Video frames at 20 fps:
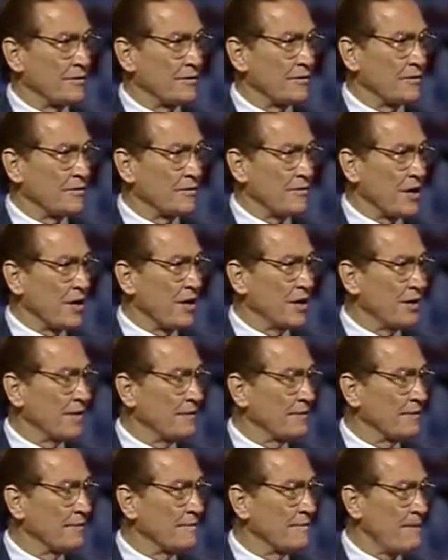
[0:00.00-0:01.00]

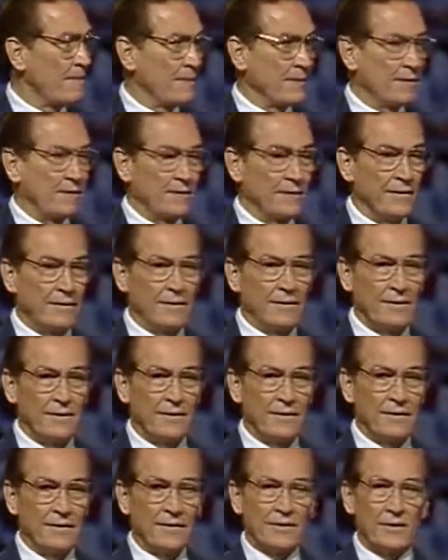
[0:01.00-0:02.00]
Stalin.
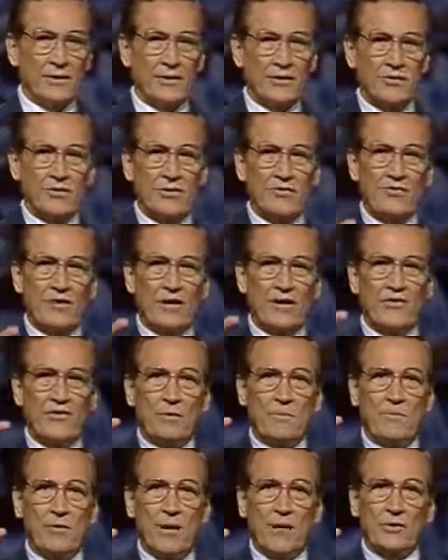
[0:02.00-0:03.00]
There's the
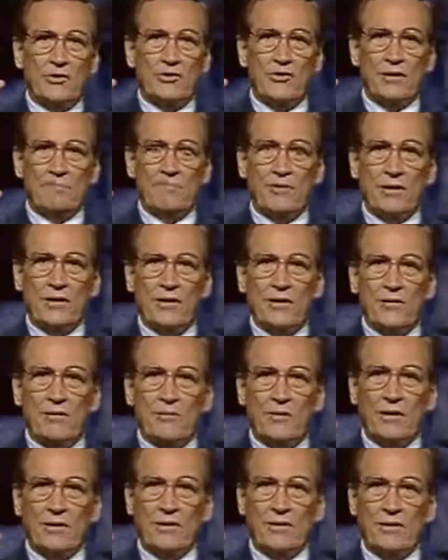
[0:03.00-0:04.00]
velvet box up there
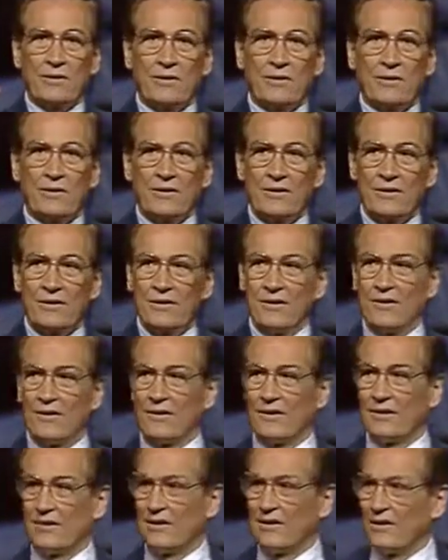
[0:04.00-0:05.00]
where
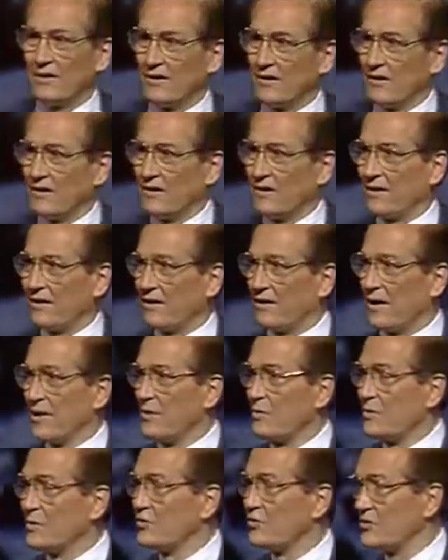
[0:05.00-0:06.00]

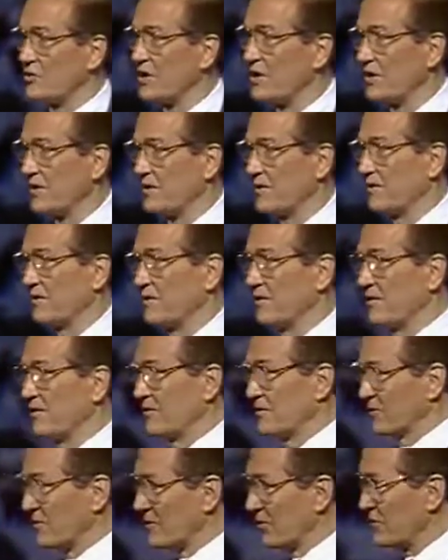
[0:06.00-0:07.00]
they would sit
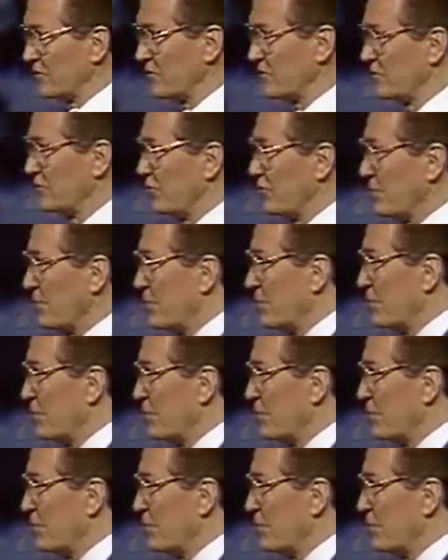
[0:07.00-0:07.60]
to listen to the